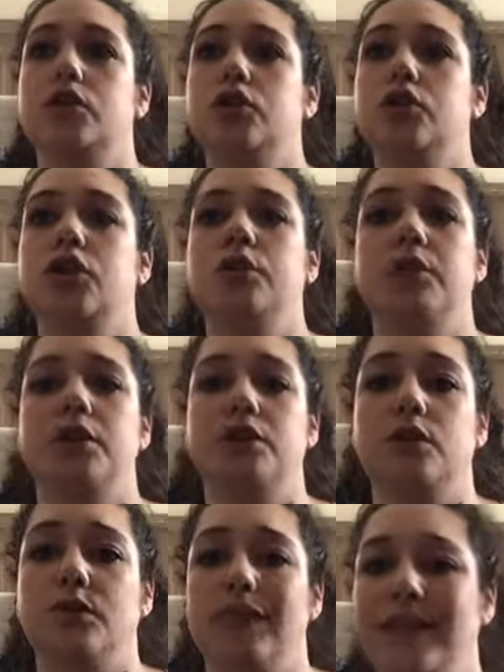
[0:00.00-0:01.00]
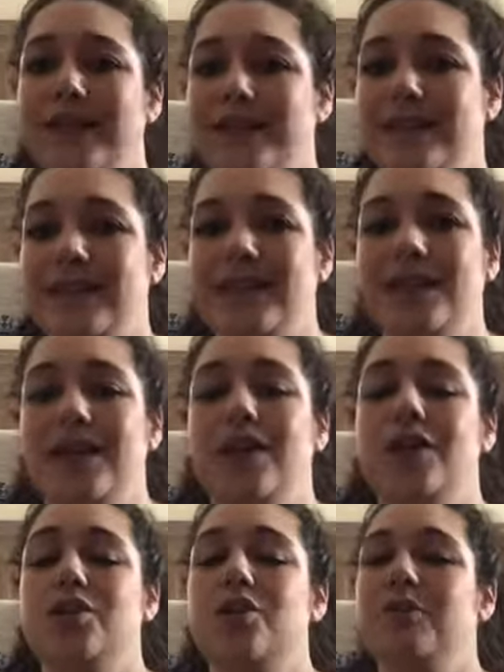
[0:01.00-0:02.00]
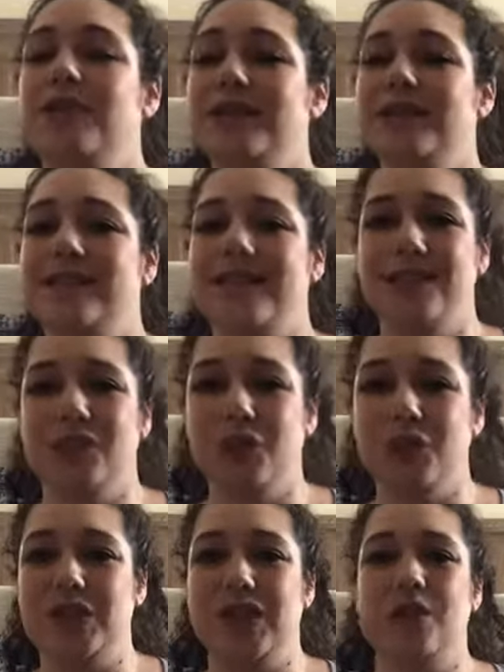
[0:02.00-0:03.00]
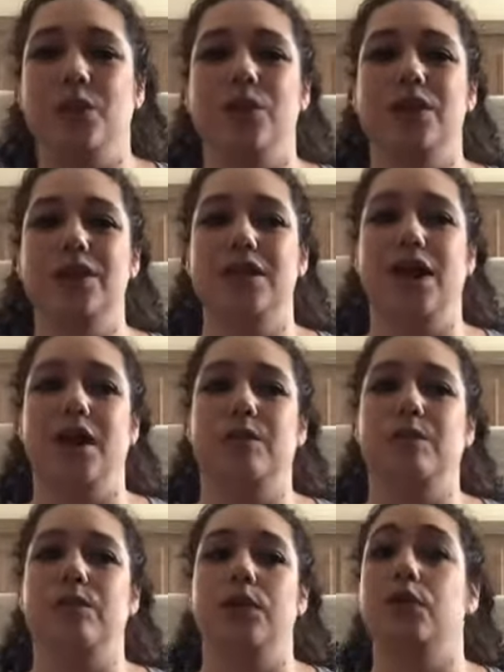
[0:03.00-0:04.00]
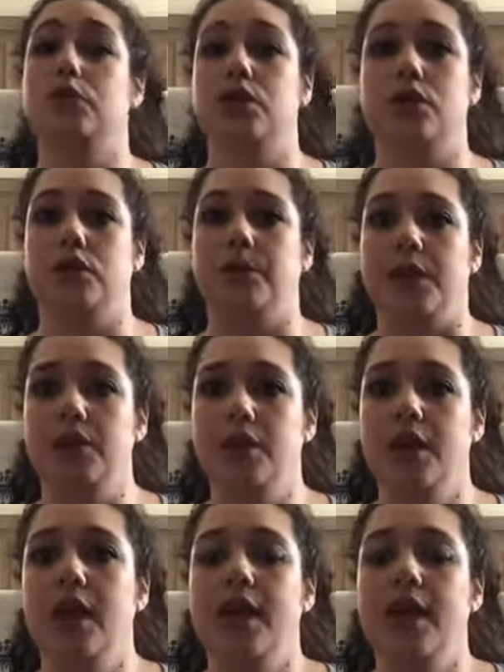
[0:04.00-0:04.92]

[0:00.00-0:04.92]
too much in one lesson, too many skills. It was just too much.